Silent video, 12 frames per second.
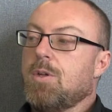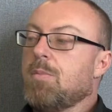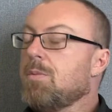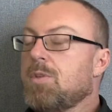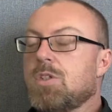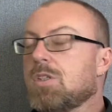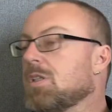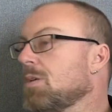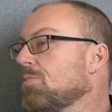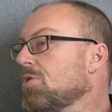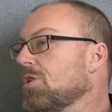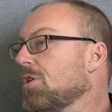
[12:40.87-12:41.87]
that maybe just
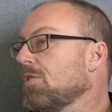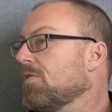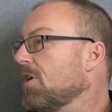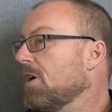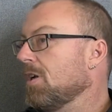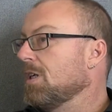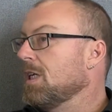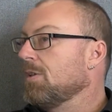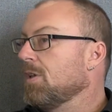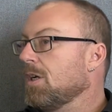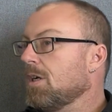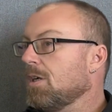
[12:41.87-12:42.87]
seems too far down
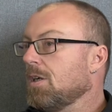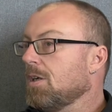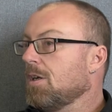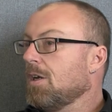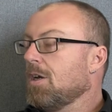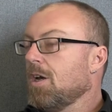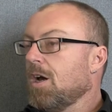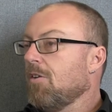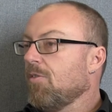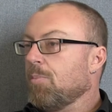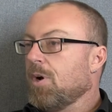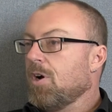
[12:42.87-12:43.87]
the line
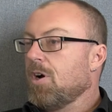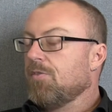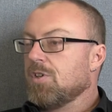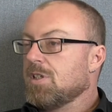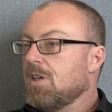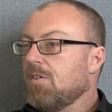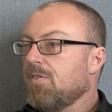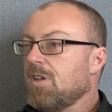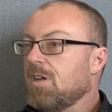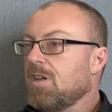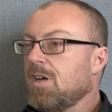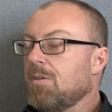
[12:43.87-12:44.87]
of a part of yourself that, oh,